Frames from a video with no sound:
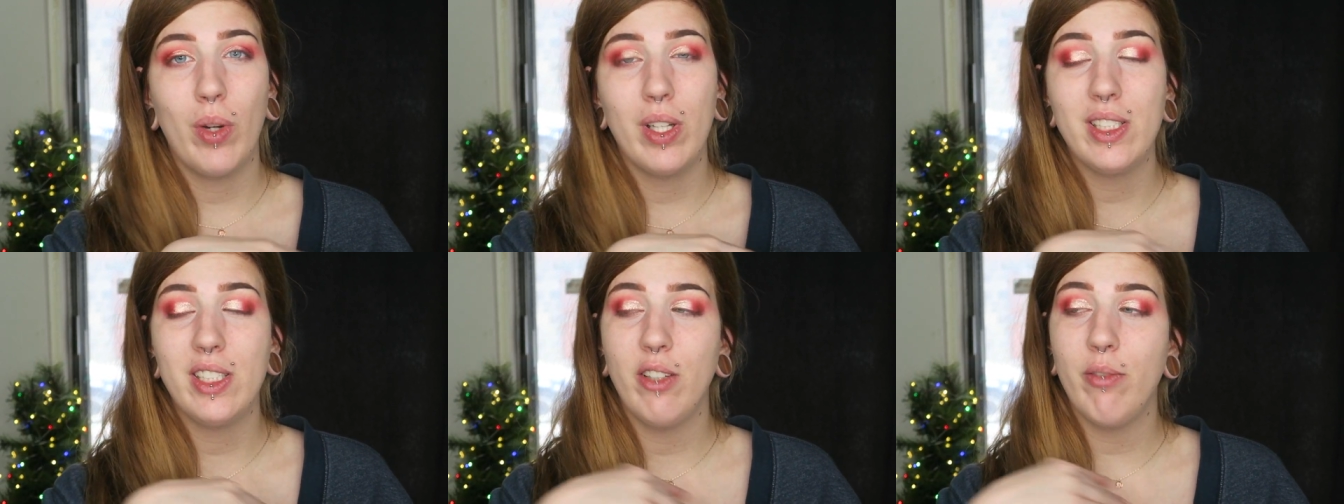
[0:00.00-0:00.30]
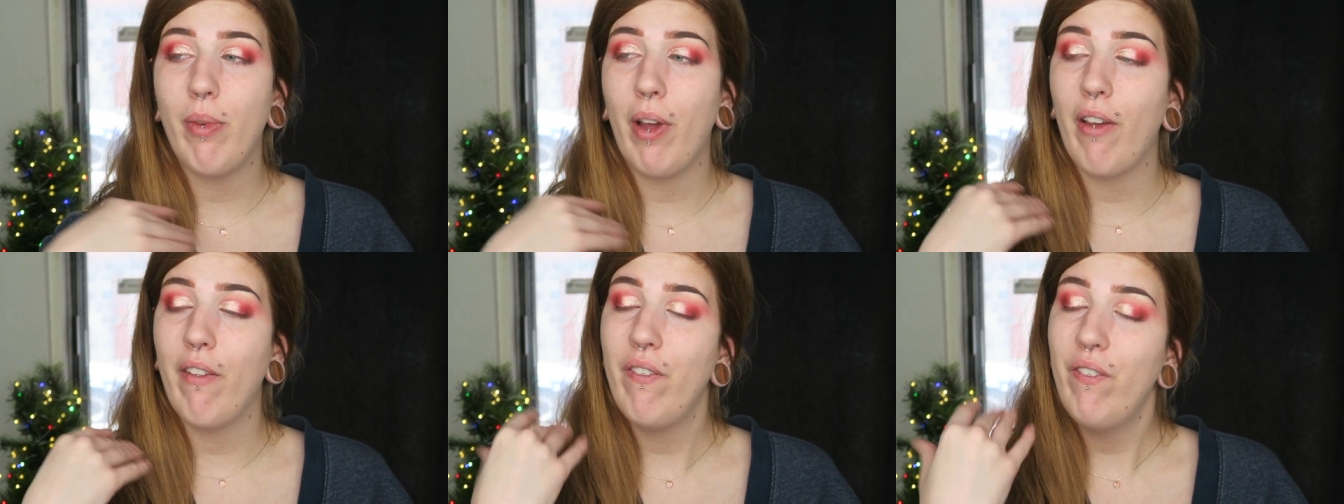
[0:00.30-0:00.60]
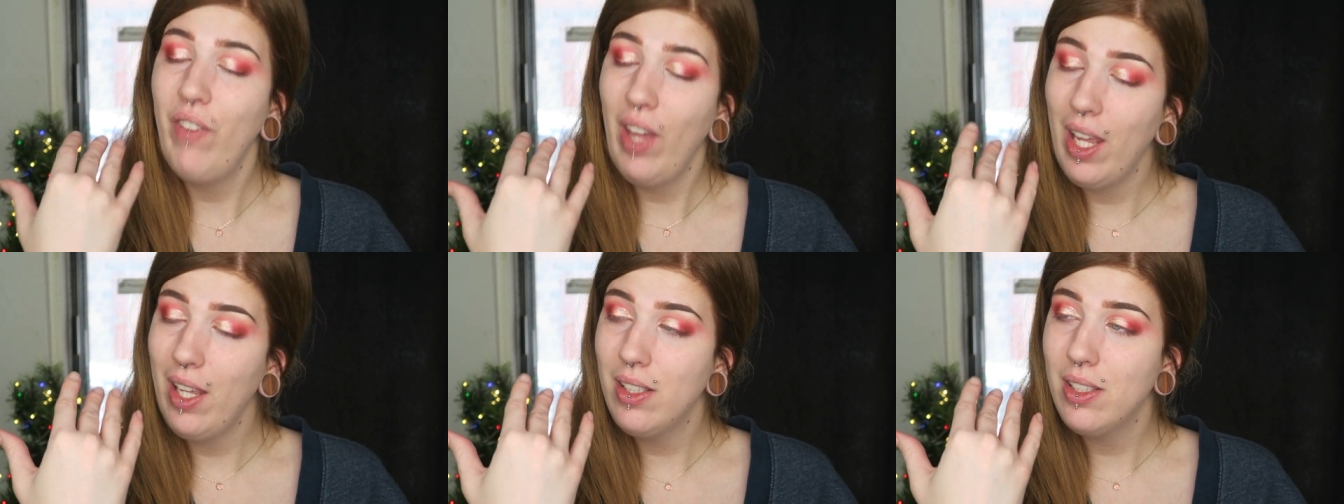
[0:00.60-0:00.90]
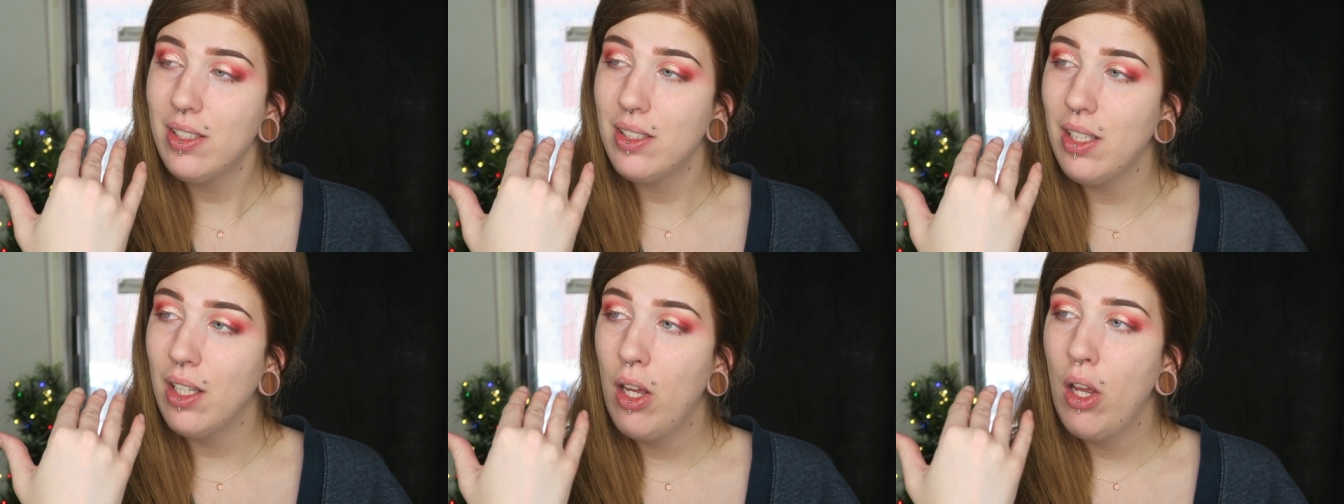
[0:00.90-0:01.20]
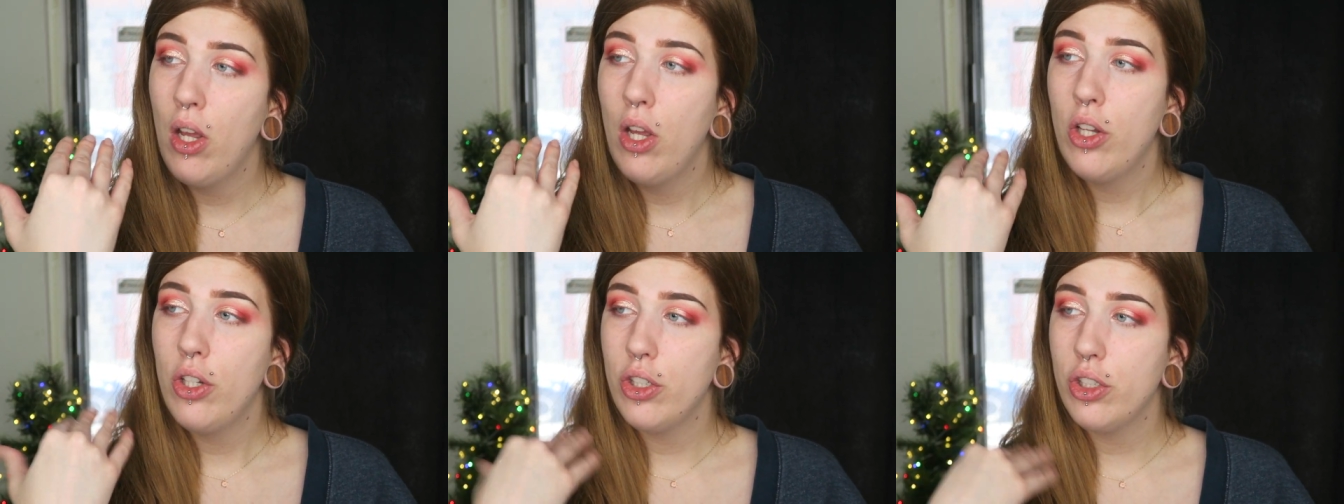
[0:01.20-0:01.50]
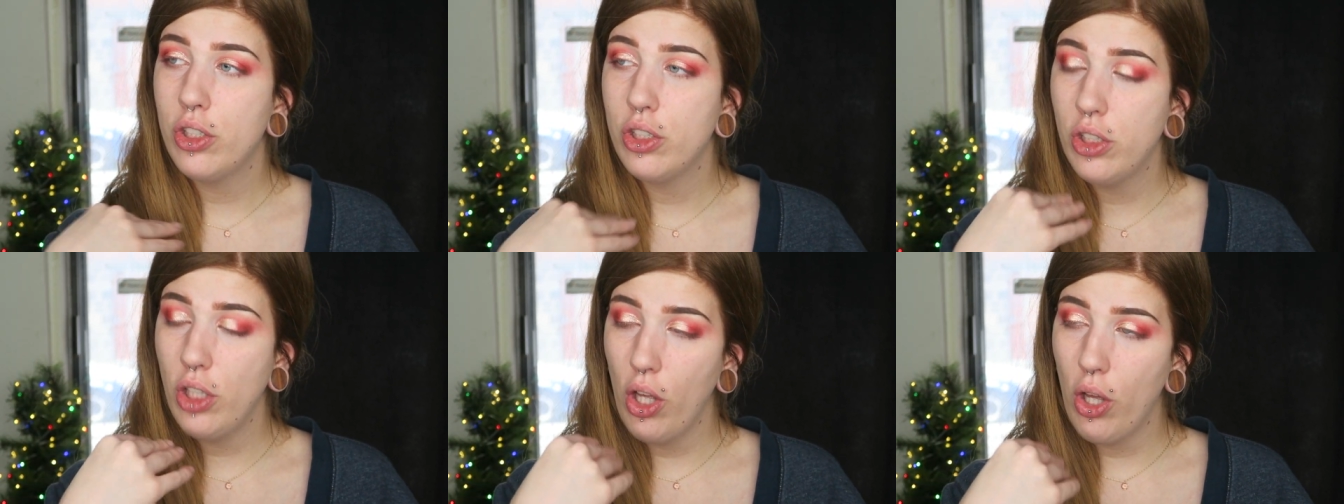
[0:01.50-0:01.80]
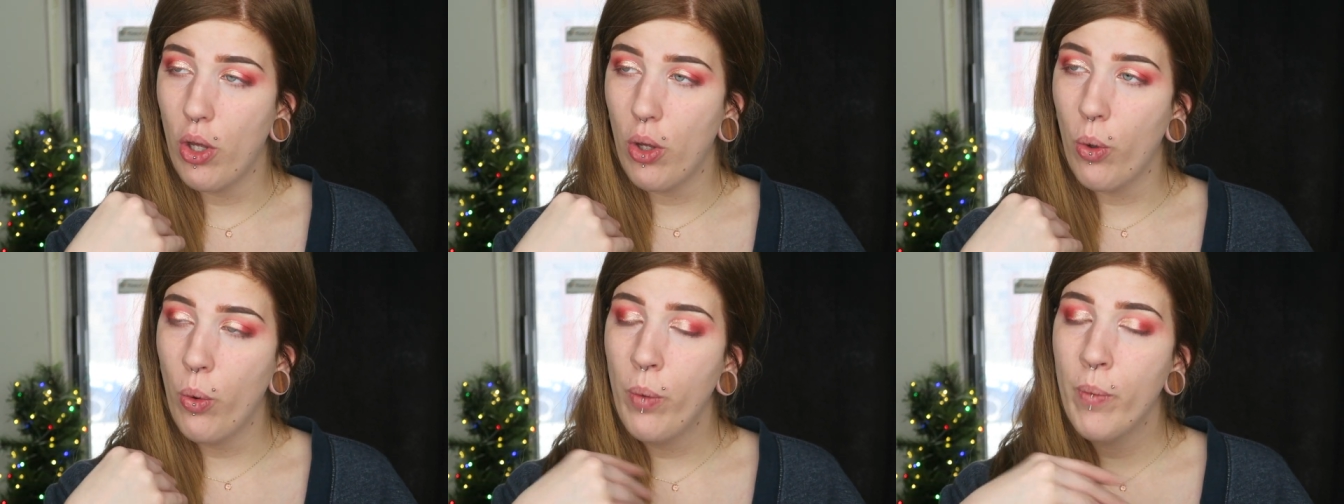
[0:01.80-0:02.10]
rest of my face,
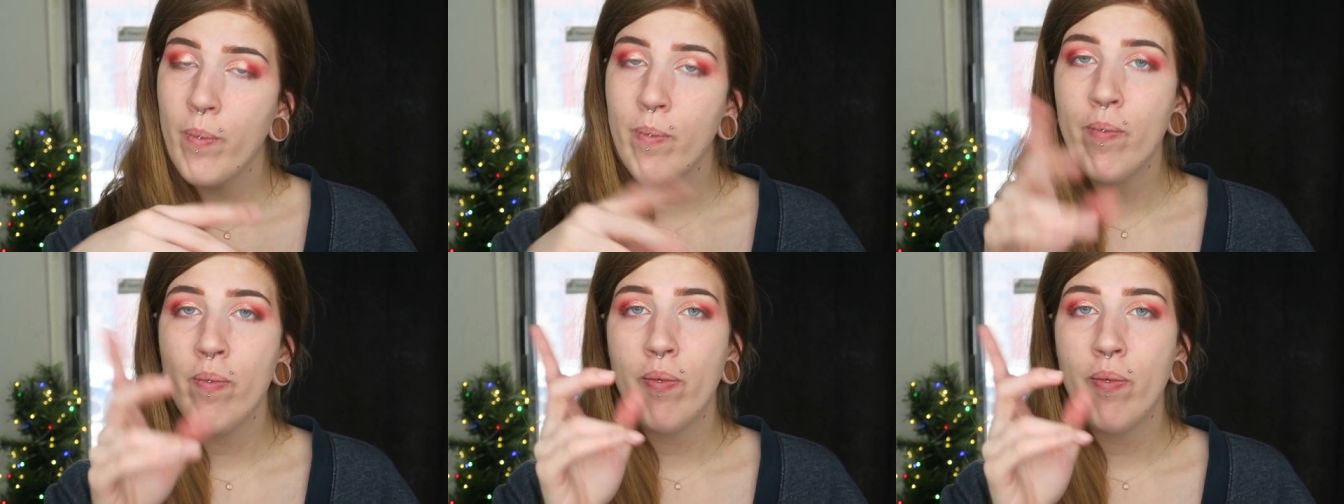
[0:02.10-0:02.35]
so